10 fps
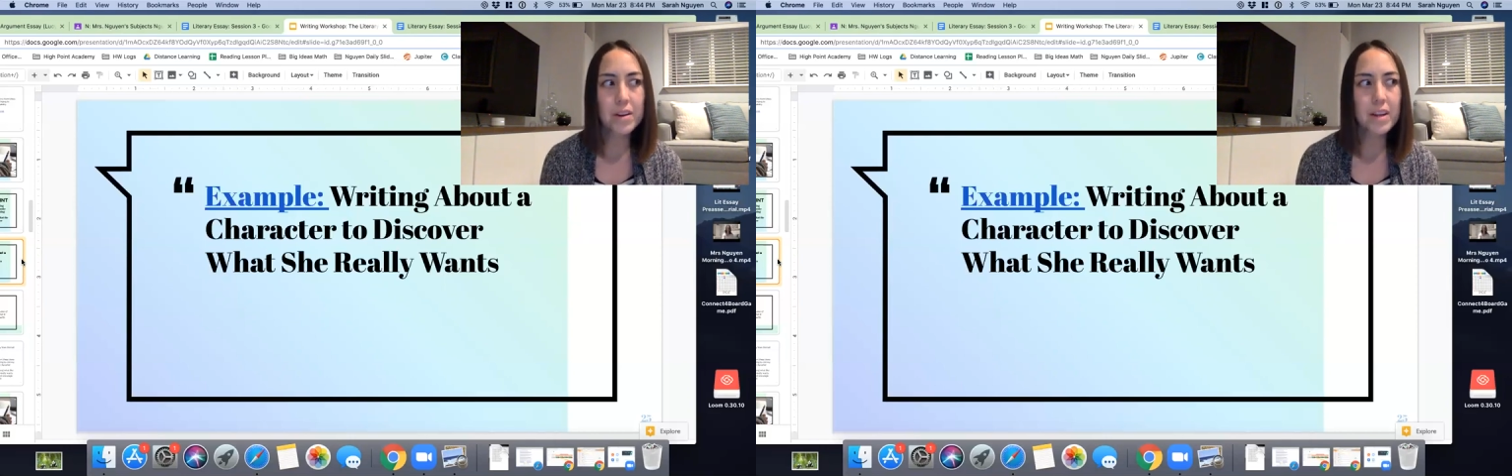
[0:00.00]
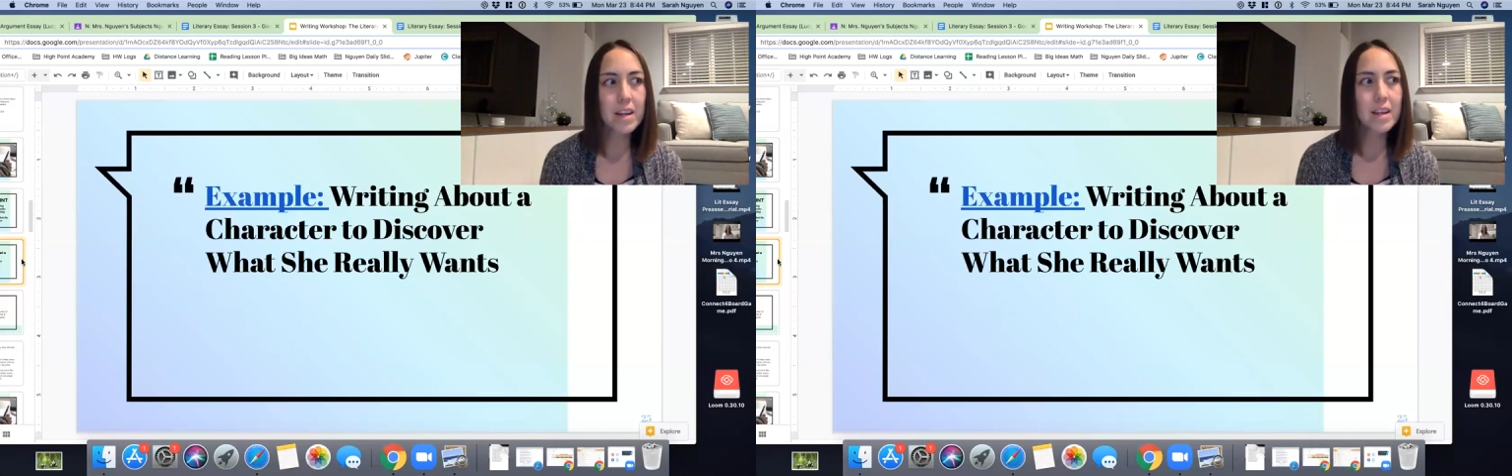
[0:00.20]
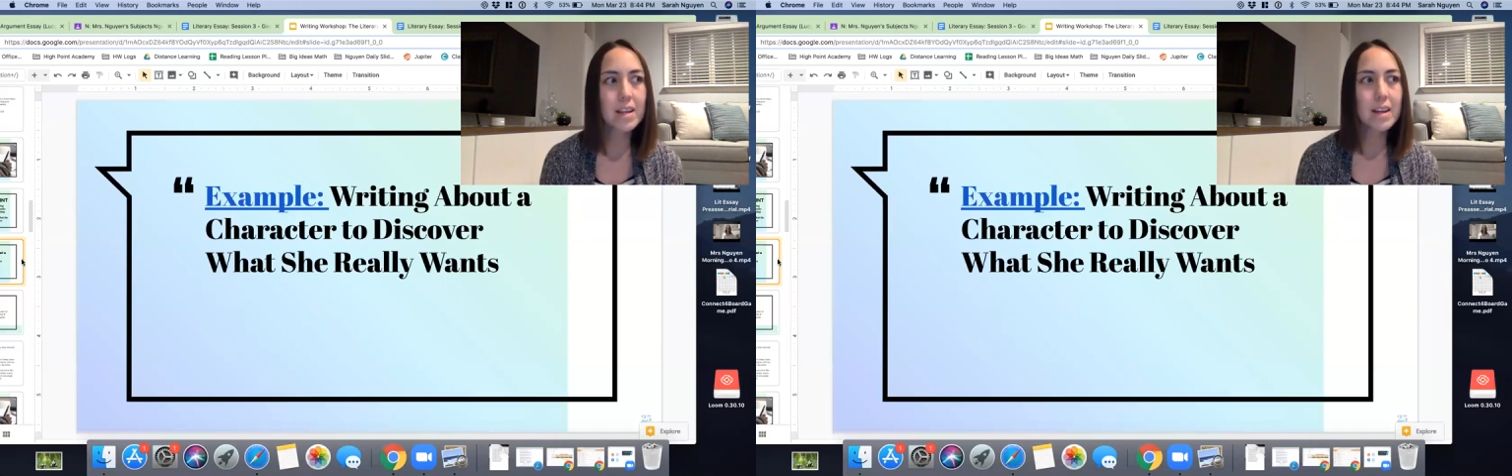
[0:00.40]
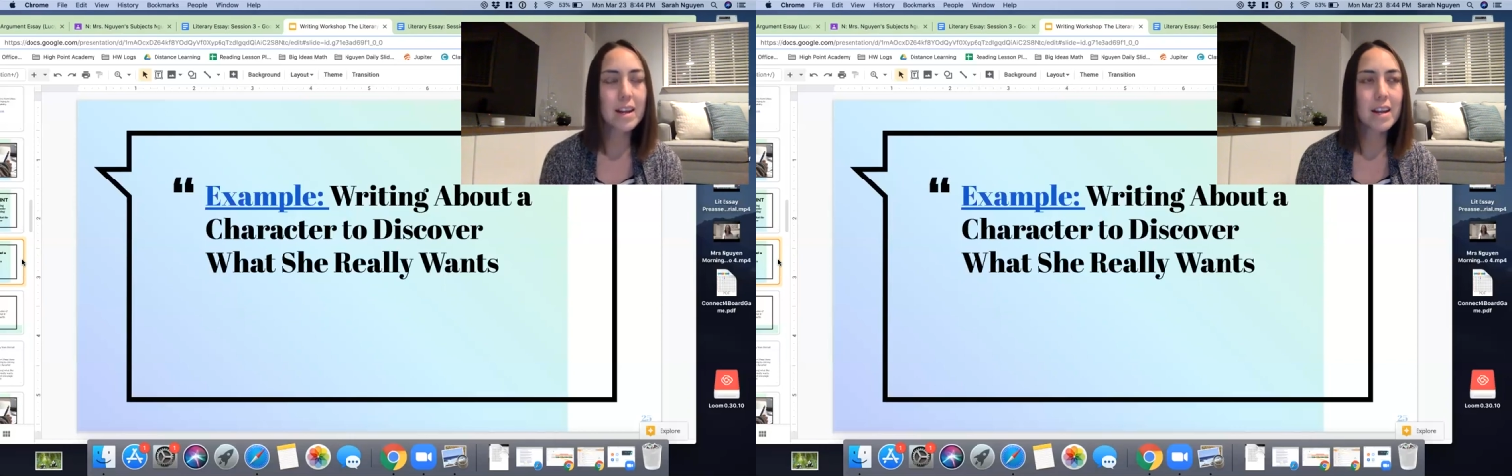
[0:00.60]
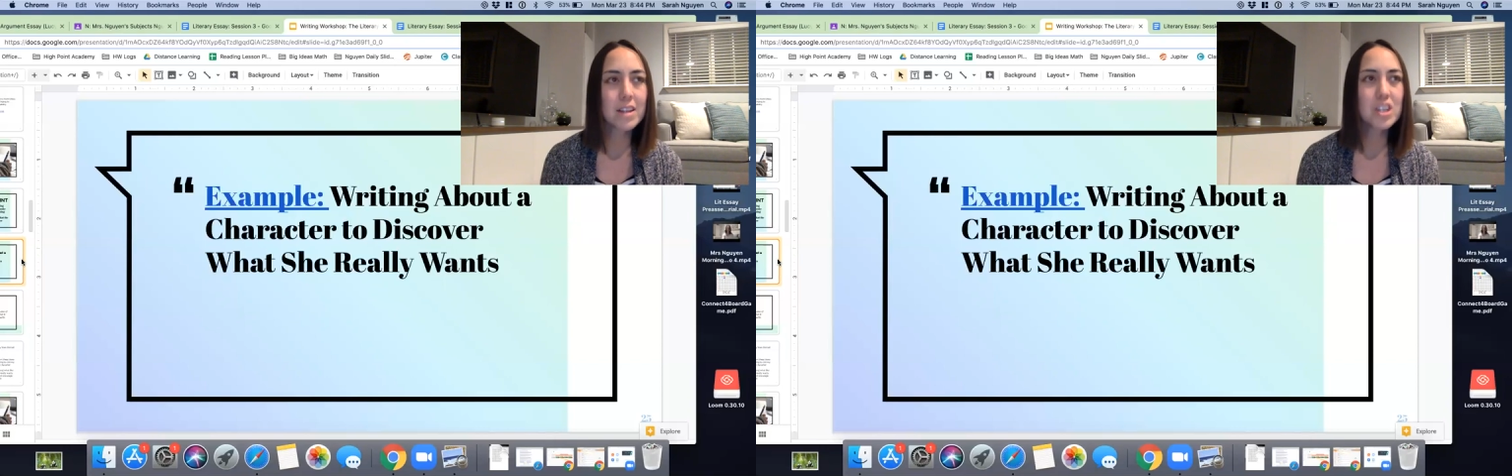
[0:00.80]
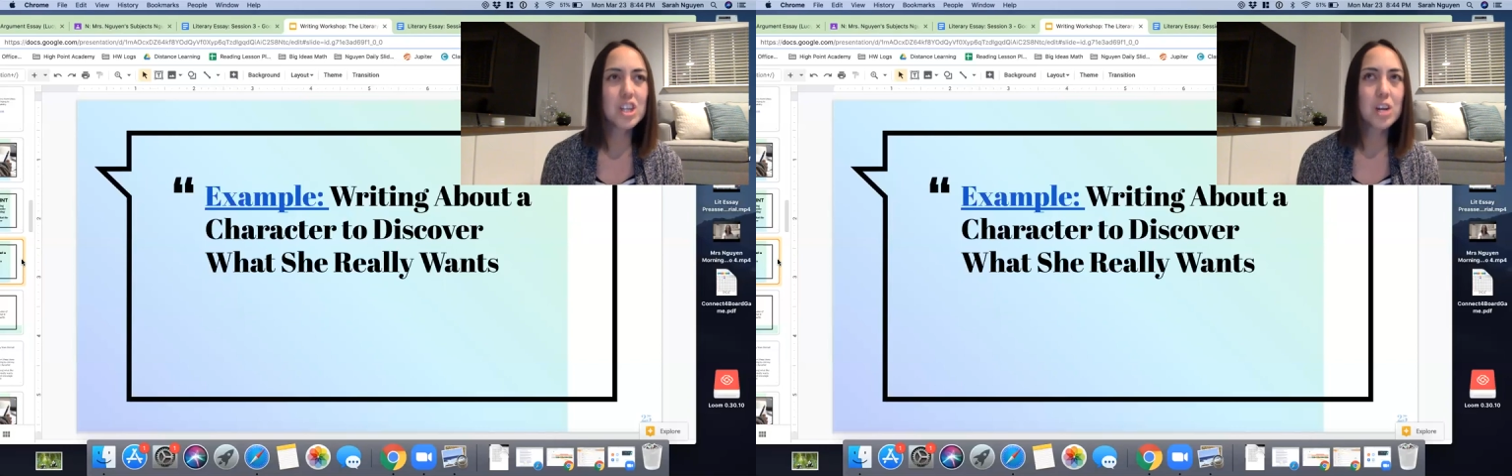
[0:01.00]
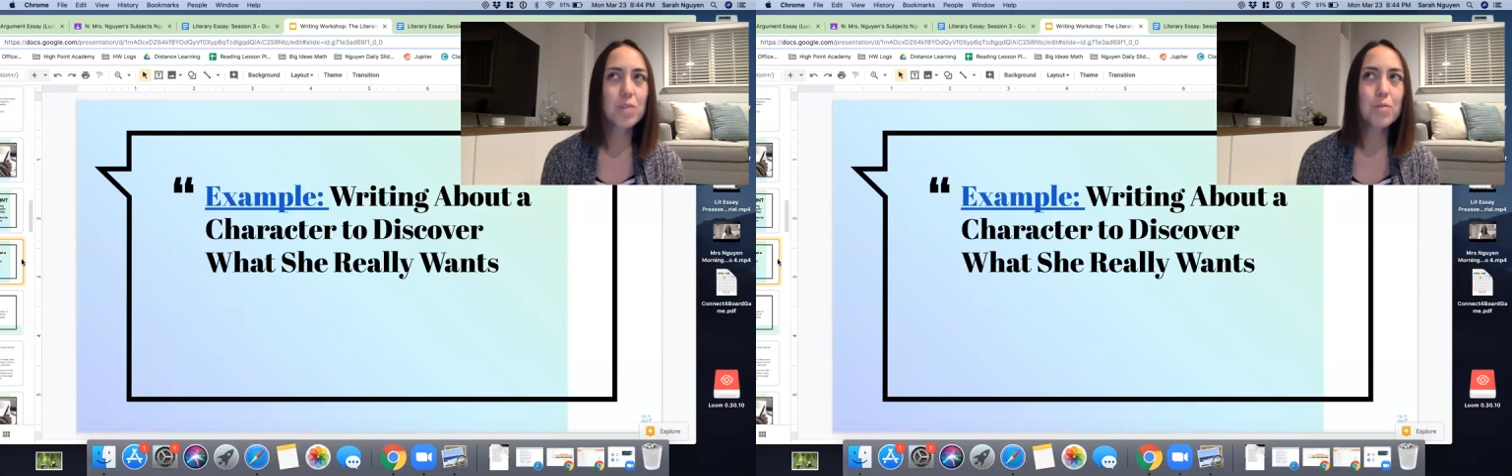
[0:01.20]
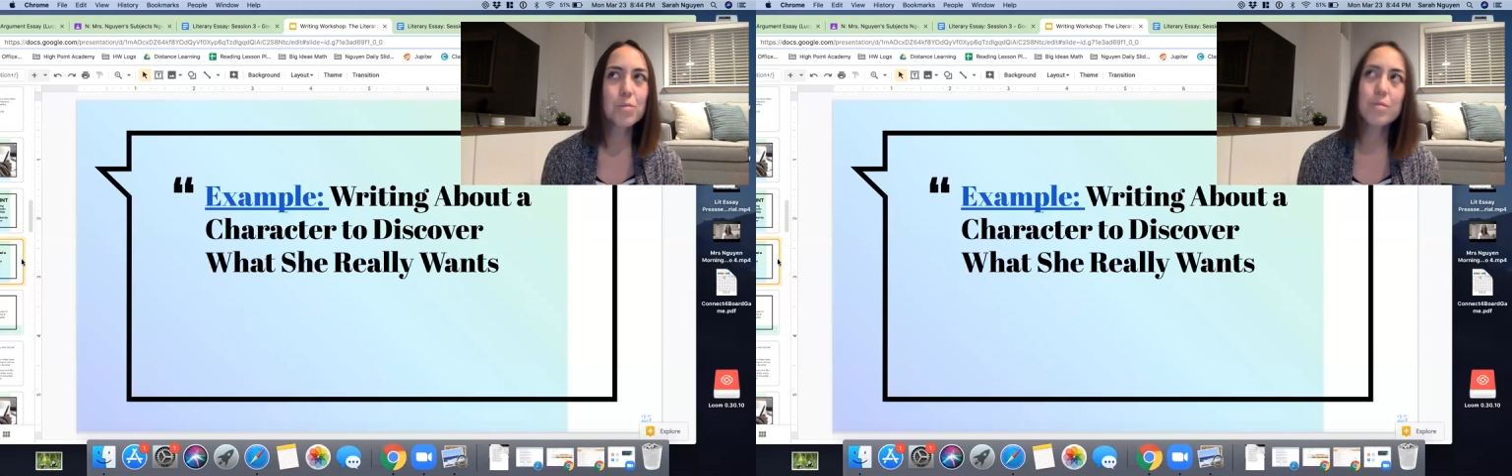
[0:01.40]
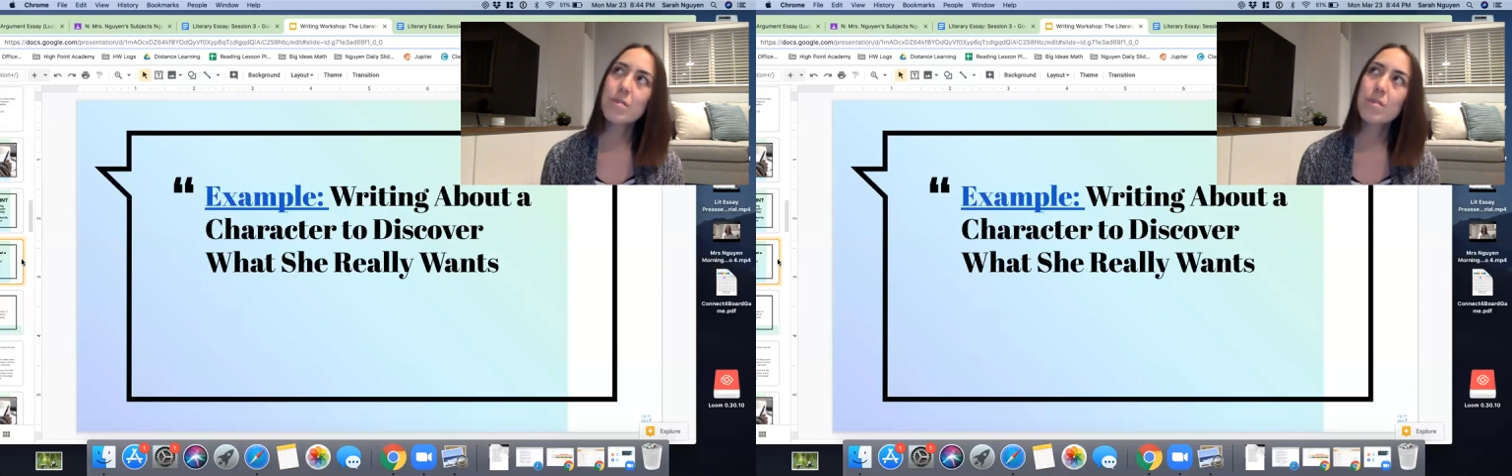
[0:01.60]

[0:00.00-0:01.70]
it, and you know,